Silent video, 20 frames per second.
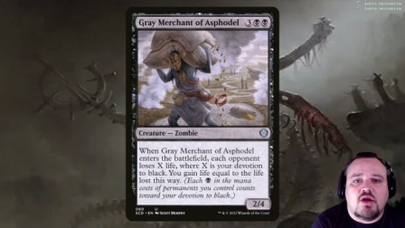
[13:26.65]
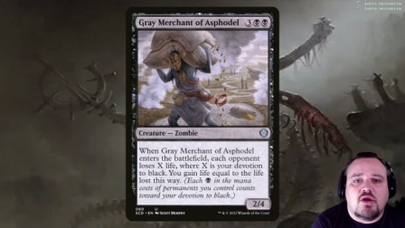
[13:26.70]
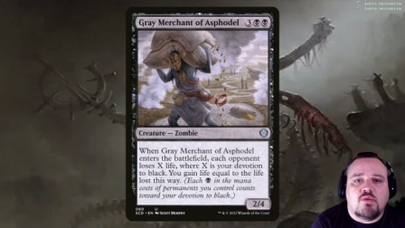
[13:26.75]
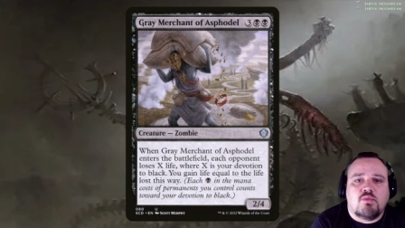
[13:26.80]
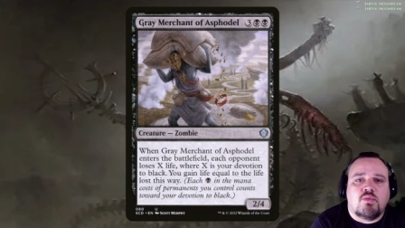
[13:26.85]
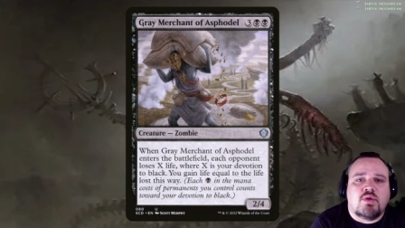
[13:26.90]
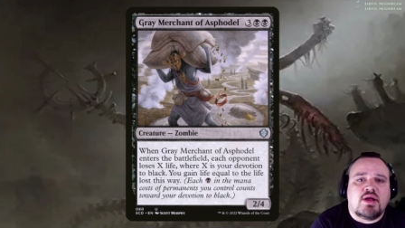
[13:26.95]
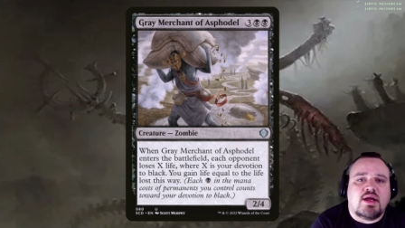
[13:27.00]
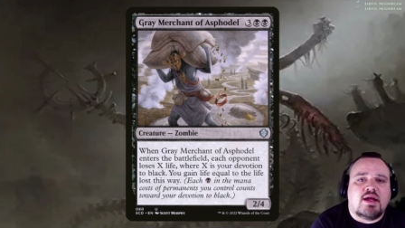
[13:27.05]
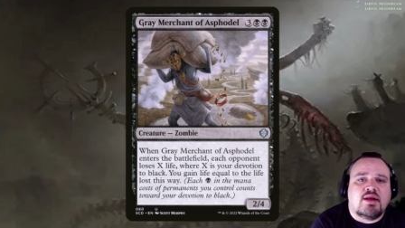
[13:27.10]

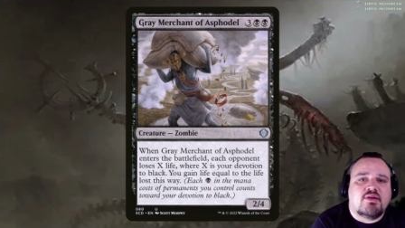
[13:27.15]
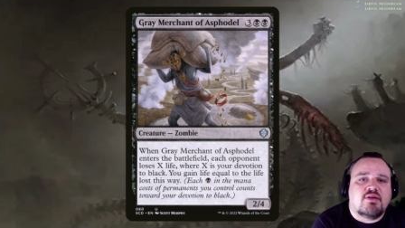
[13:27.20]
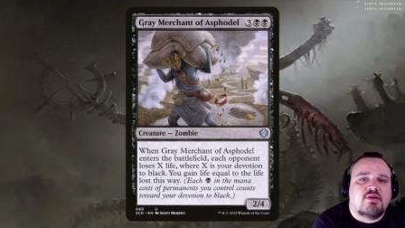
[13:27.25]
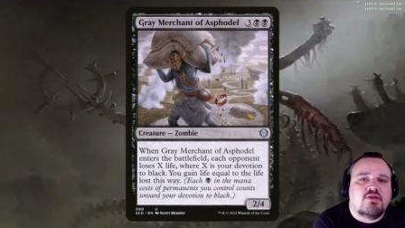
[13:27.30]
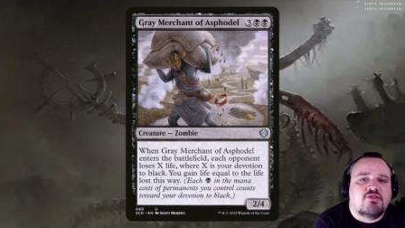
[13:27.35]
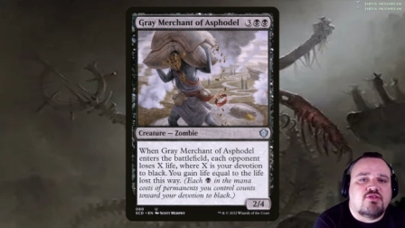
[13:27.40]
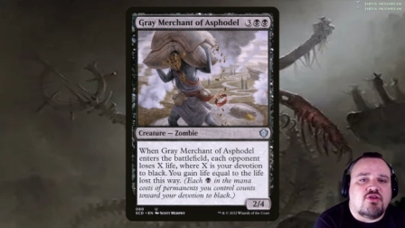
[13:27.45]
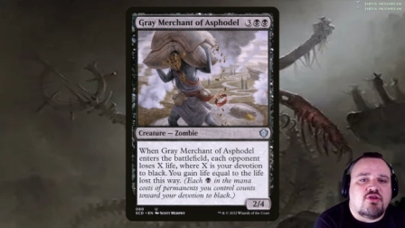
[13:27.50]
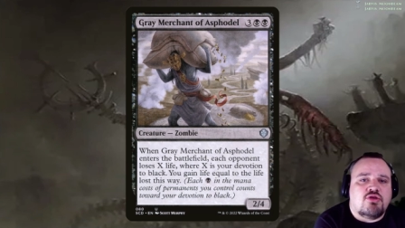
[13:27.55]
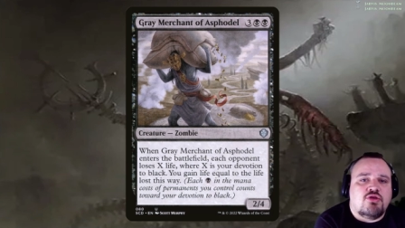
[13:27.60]
When it
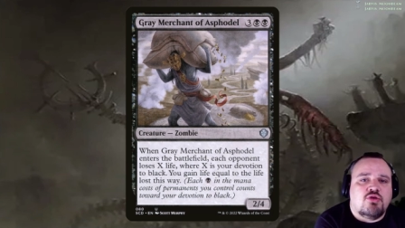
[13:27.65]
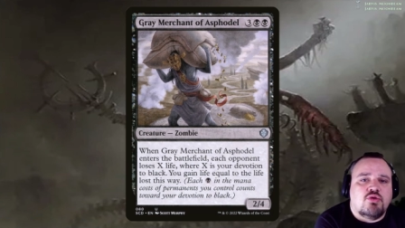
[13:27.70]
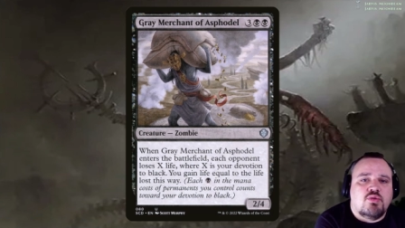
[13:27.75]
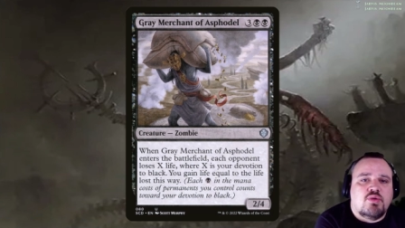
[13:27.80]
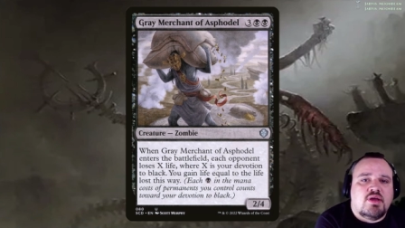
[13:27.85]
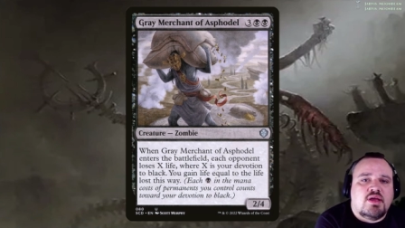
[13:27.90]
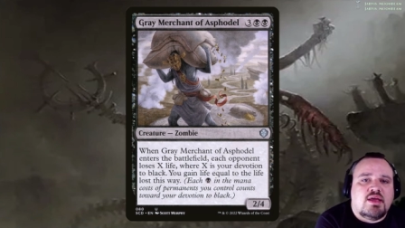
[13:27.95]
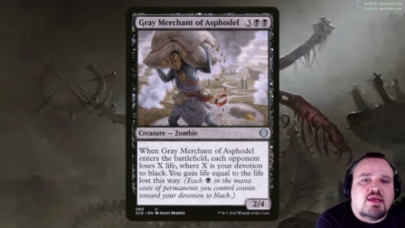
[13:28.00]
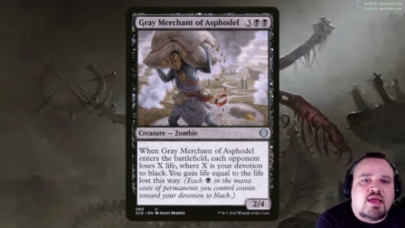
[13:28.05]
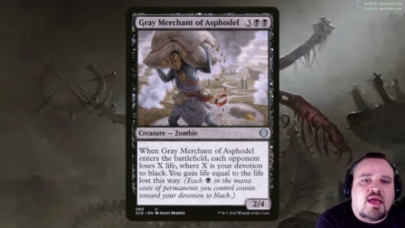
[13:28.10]
enters,
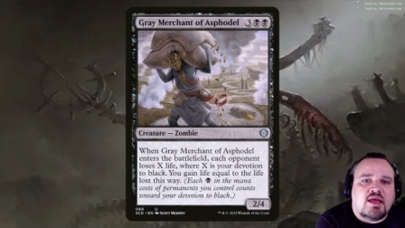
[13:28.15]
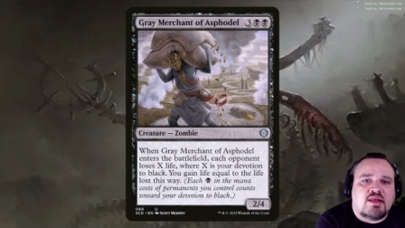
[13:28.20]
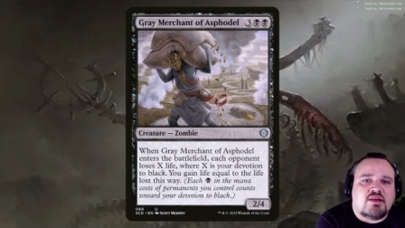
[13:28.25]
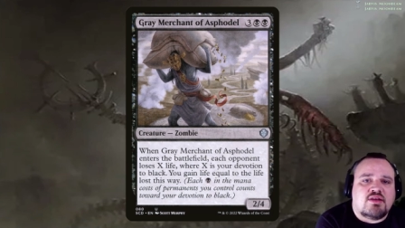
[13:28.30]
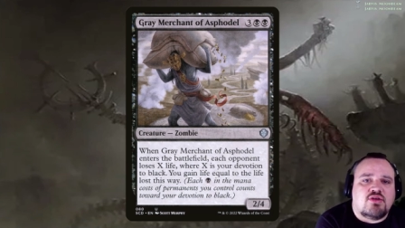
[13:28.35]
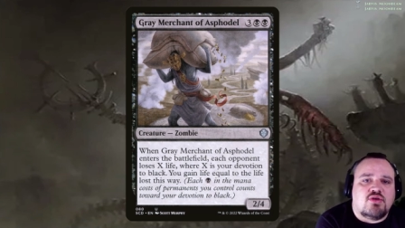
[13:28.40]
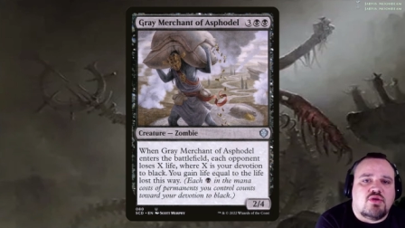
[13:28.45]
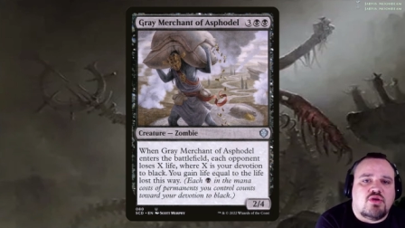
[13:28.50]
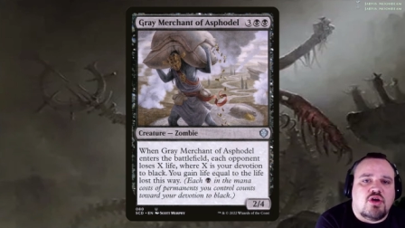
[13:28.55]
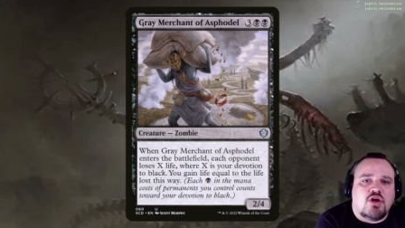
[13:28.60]
you get
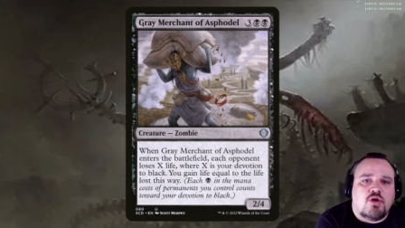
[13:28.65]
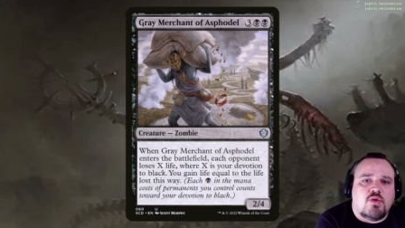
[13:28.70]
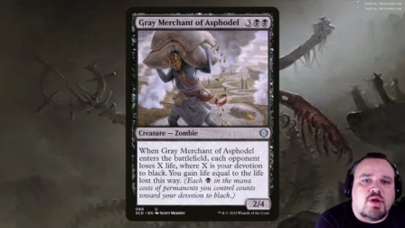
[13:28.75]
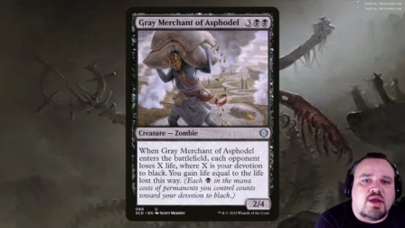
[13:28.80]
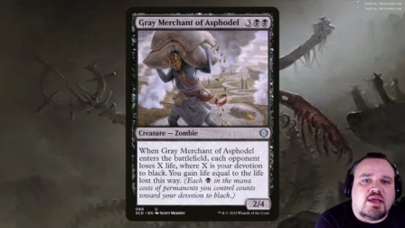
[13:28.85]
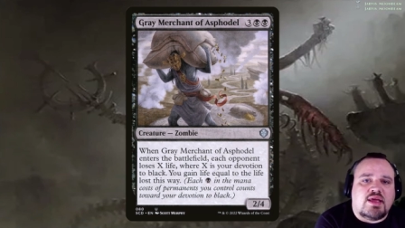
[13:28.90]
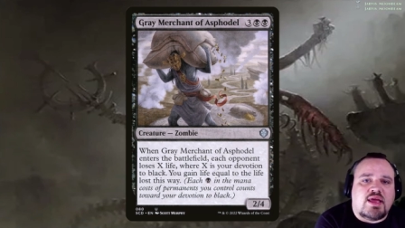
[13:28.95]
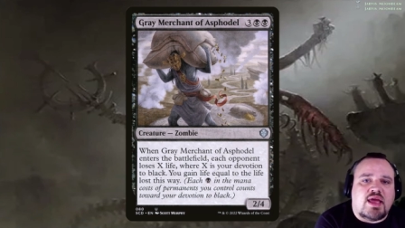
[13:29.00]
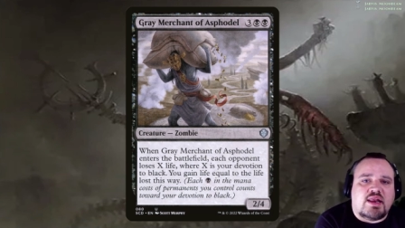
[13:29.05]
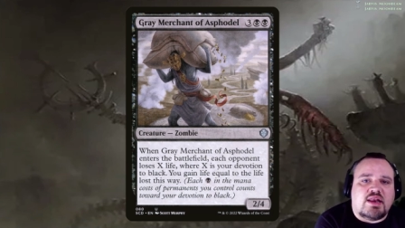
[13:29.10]
to go
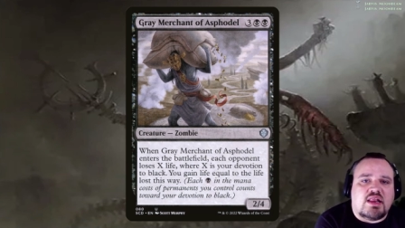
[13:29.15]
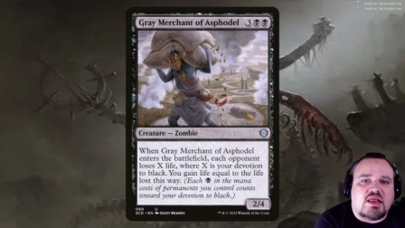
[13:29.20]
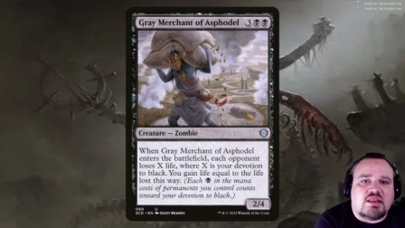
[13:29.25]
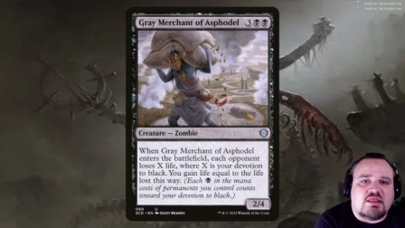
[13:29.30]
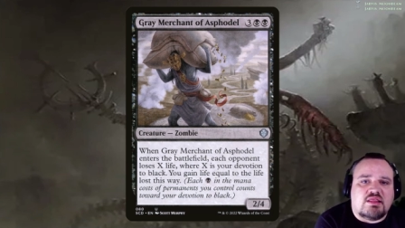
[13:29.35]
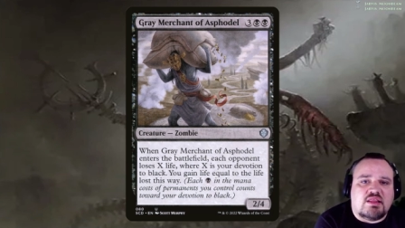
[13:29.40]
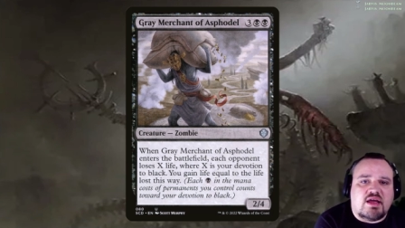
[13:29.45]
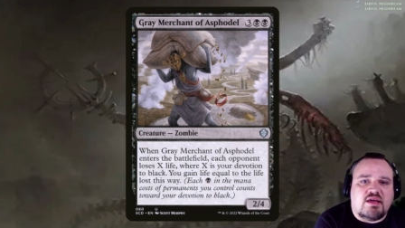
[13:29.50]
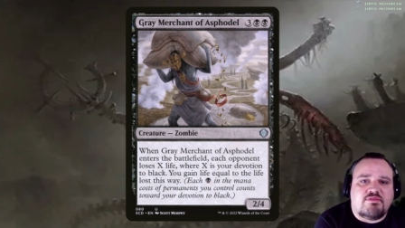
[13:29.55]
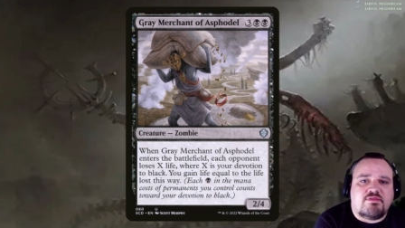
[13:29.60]
and gain
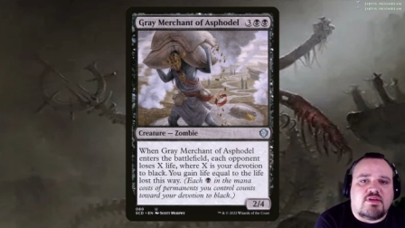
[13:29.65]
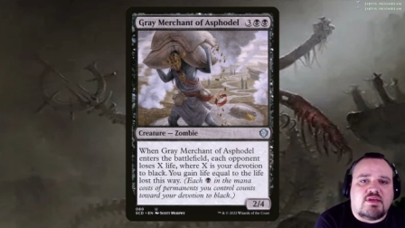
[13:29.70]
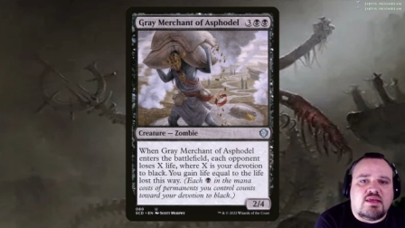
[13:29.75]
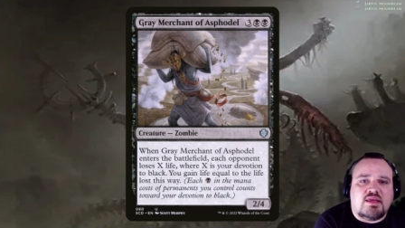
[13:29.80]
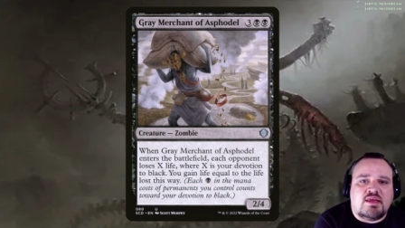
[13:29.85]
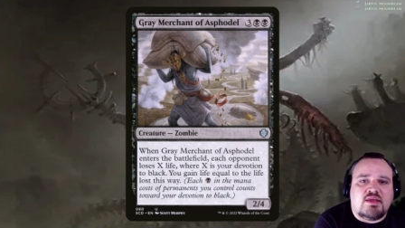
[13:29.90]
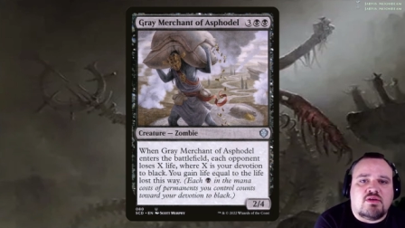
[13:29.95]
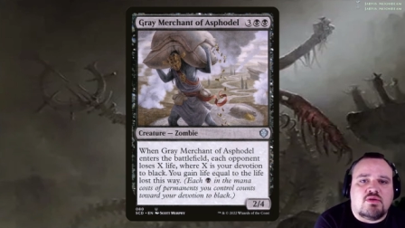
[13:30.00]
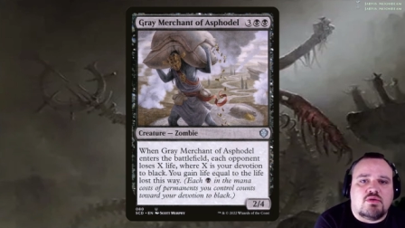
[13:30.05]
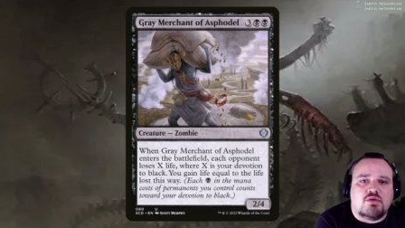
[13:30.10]
life
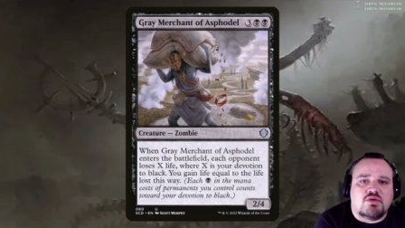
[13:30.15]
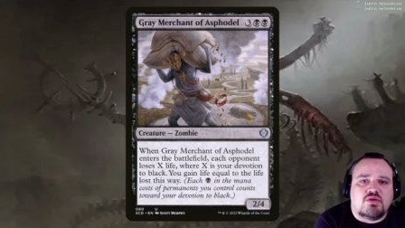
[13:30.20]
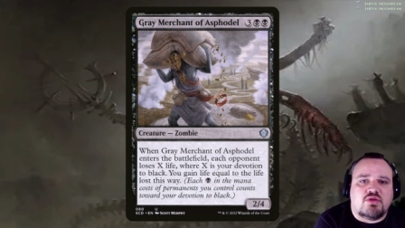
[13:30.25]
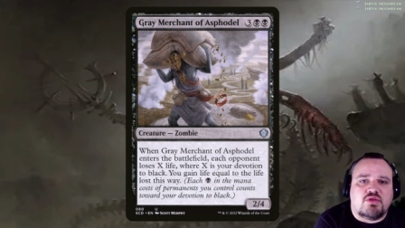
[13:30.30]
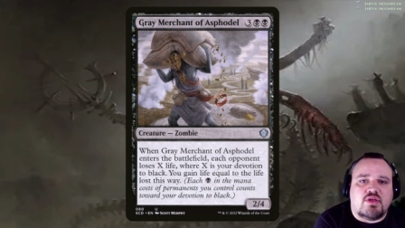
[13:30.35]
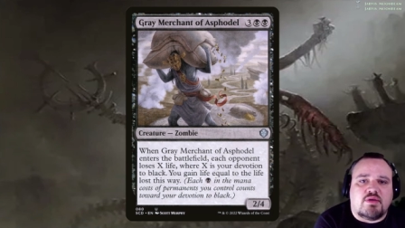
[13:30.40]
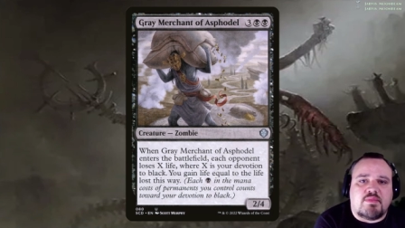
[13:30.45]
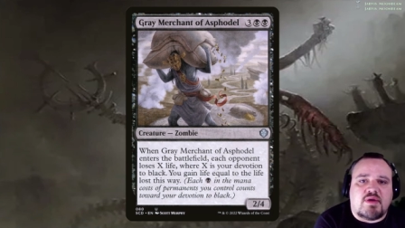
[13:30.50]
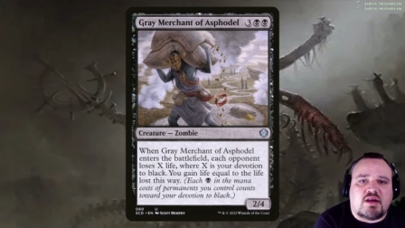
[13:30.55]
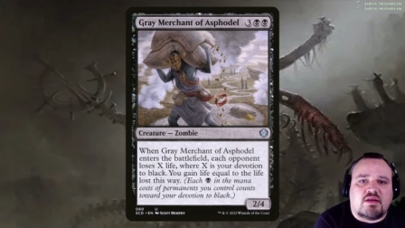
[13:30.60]
equal to
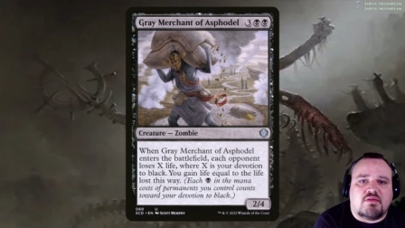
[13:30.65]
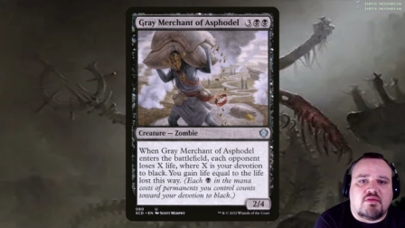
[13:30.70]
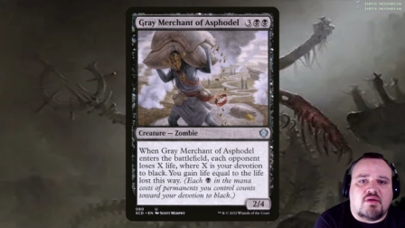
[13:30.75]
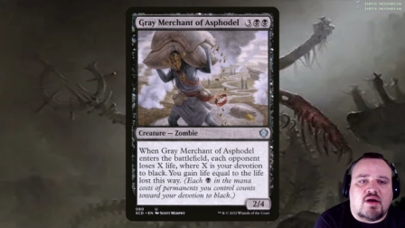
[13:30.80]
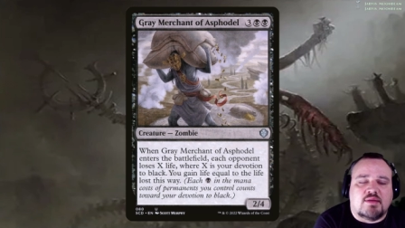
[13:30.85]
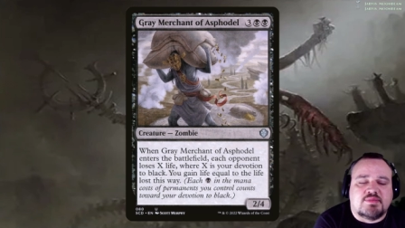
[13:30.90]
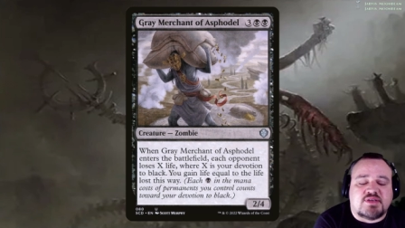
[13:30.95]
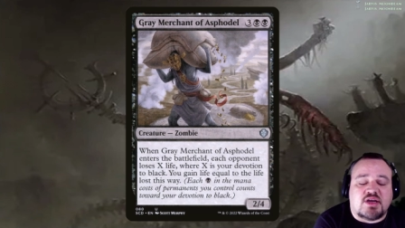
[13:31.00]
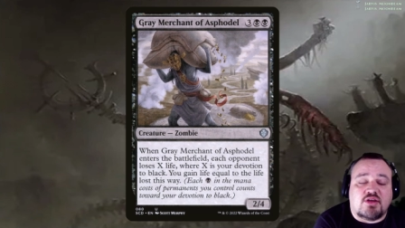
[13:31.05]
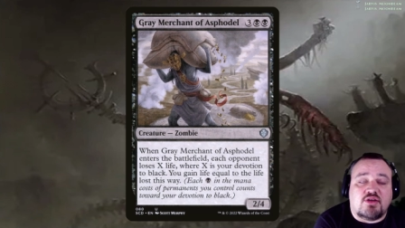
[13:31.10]
the amount of.